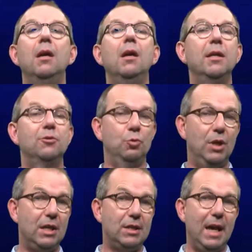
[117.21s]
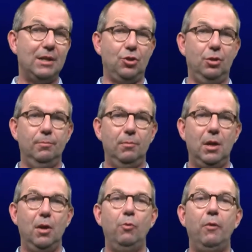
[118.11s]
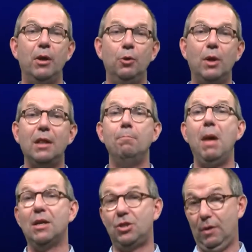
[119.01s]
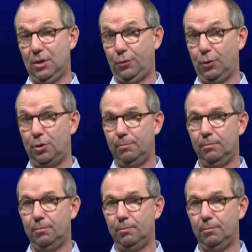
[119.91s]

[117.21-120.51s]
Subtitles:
In today's lecture, we will look at mass transfer.